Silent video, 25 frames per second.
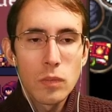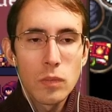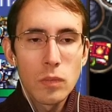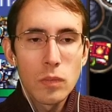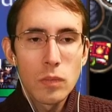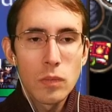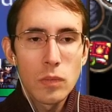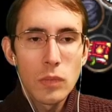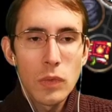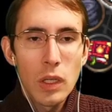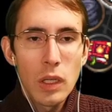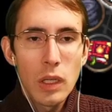I
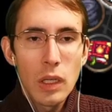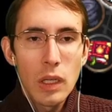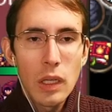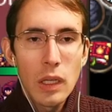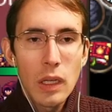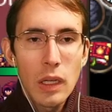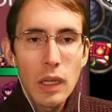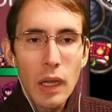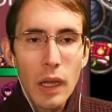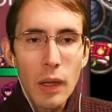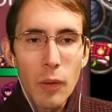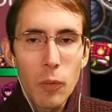
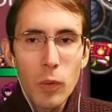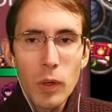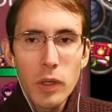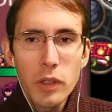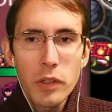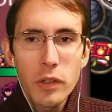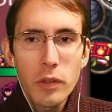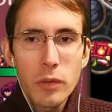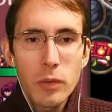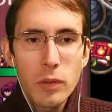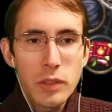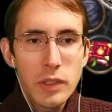
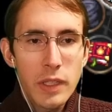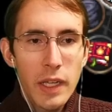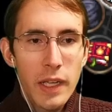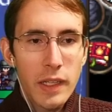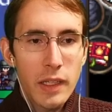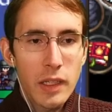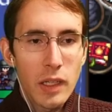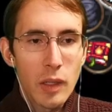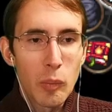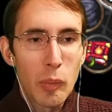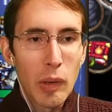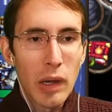want you to
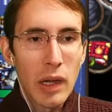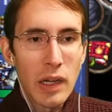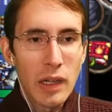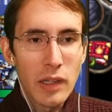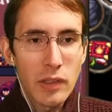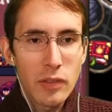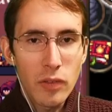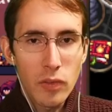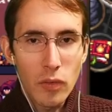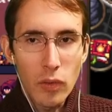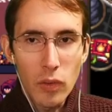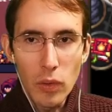attack a
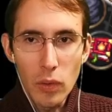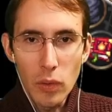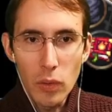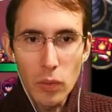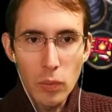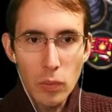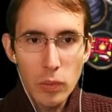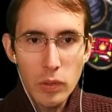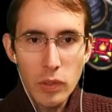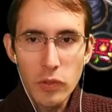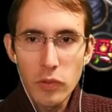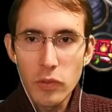boss, though.
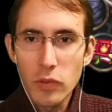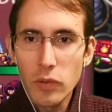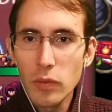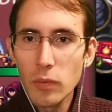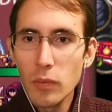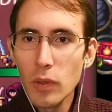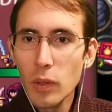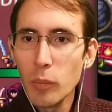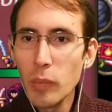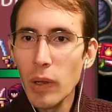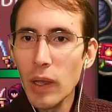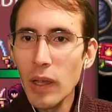Because
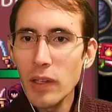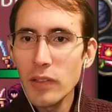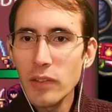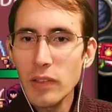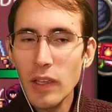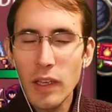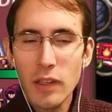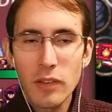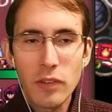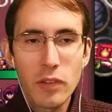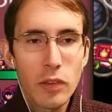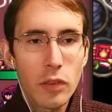the
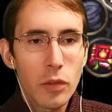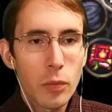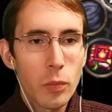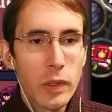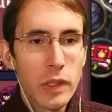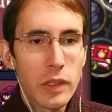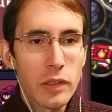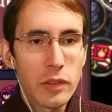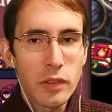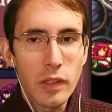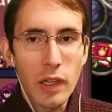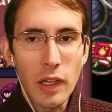boss has
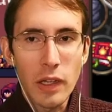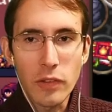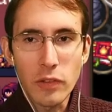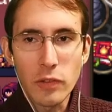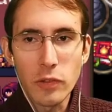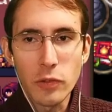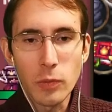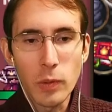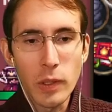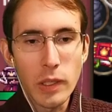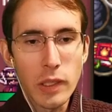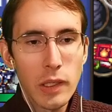three
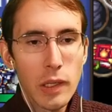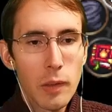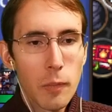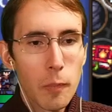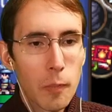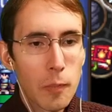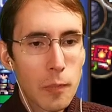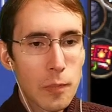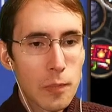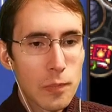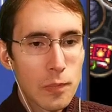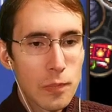assassins right
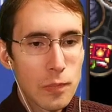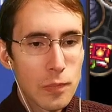now.